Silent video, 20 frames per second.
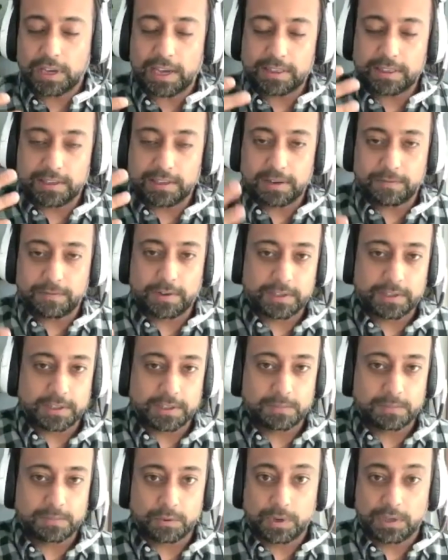look at the
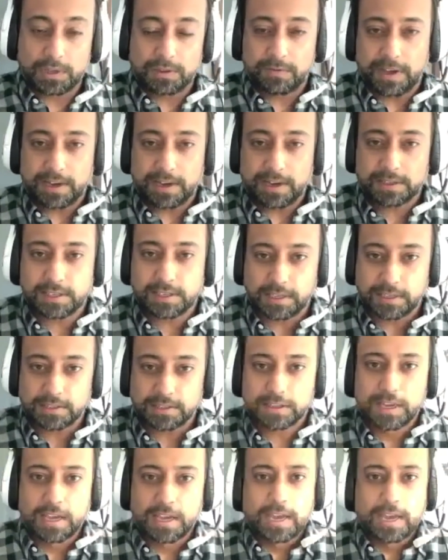differences between the
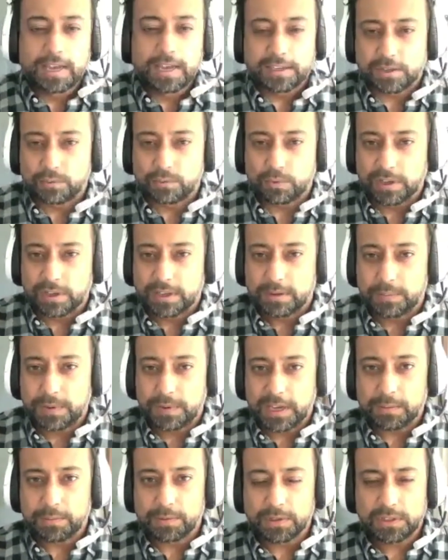vaccines, is to
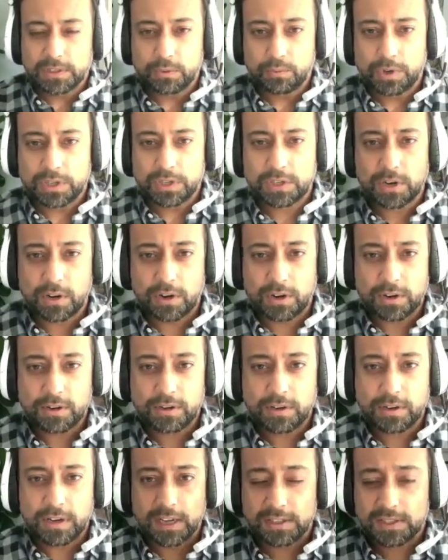really be able to
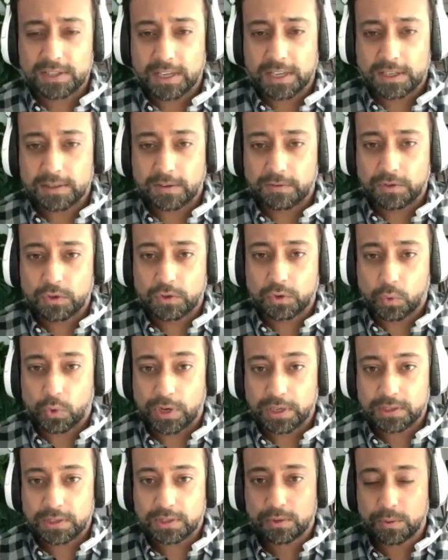return a sense of
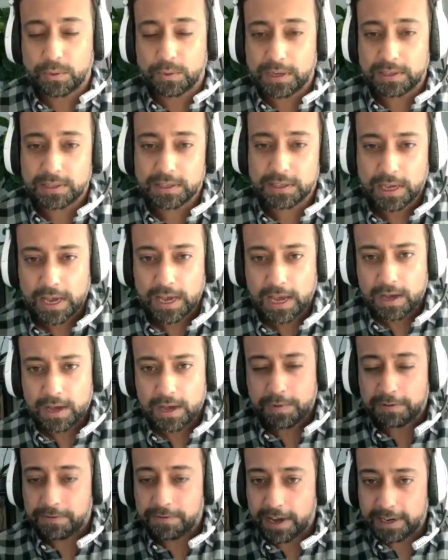choice to us
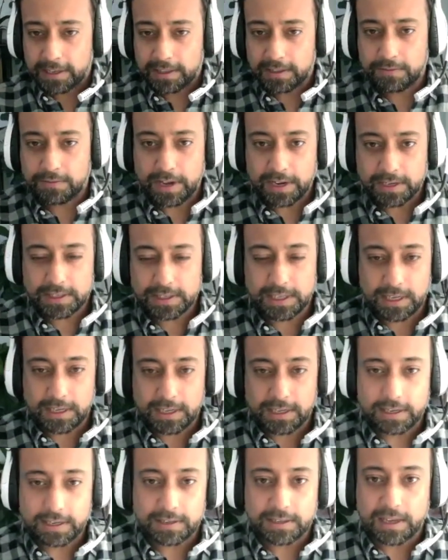by finding the
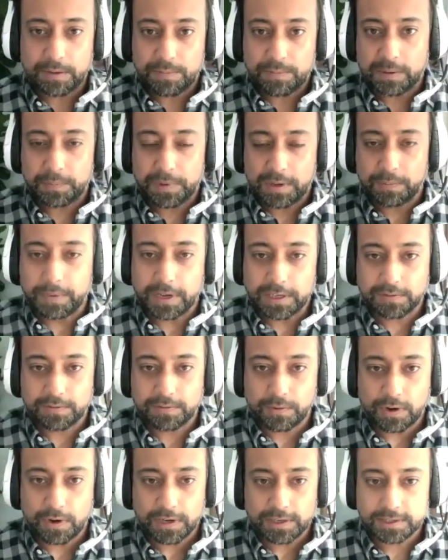vaccine that might be
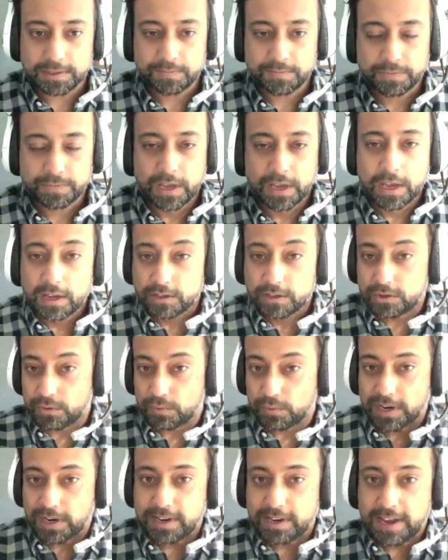best for us.
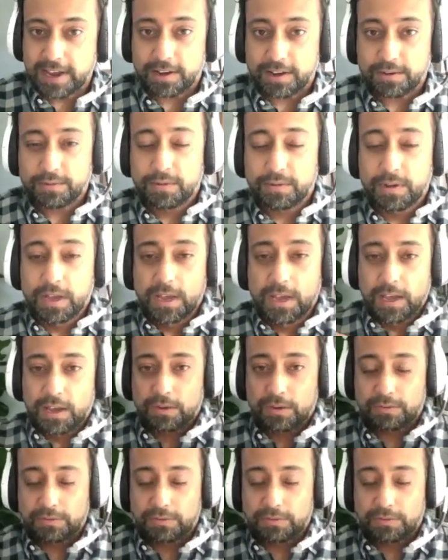So right now,